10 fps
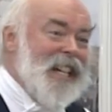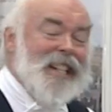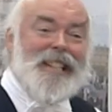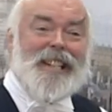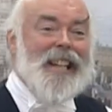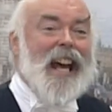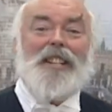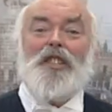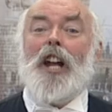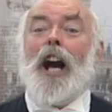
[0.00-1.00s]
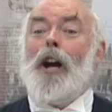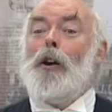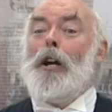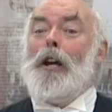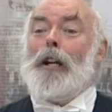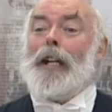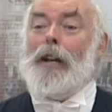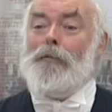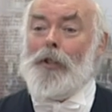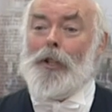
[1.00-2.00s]
is, that is now,
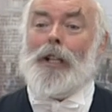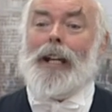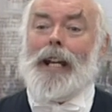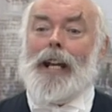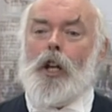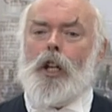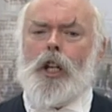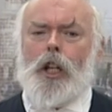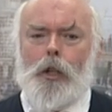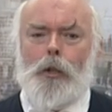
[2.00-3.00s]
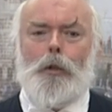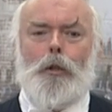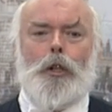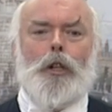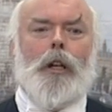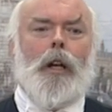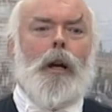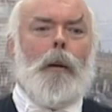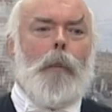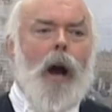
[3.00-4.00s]
given the huge
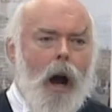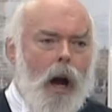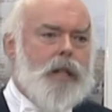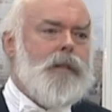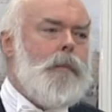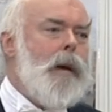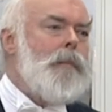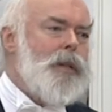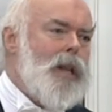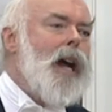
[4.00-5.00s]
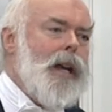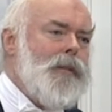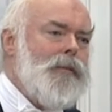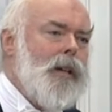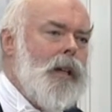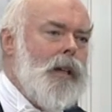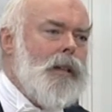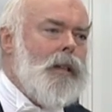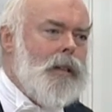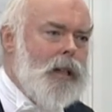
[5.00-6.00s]
part of a member's life
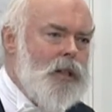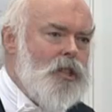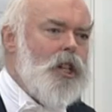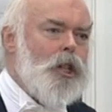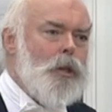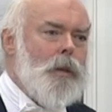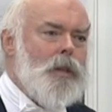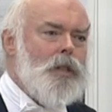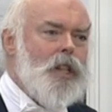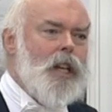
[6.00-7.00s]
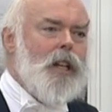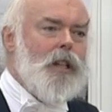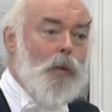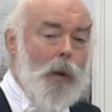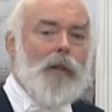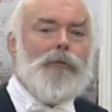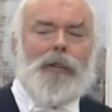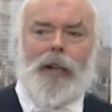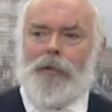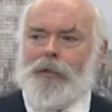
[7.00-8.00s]
that the constituency and the
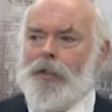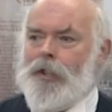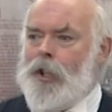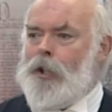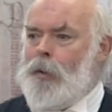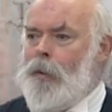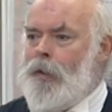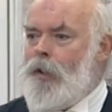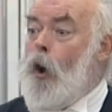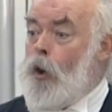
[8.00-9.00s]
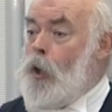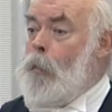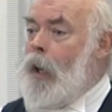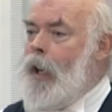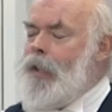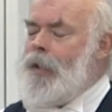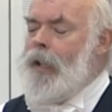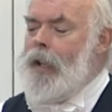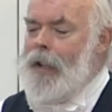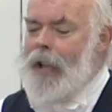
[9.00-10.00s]
welfare of constituents occupies,
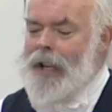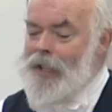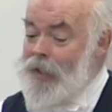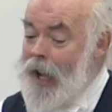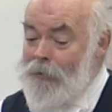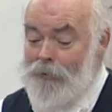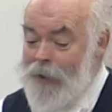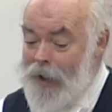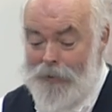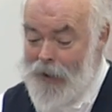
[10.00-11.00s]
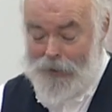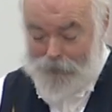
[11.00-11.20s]
that is now very, very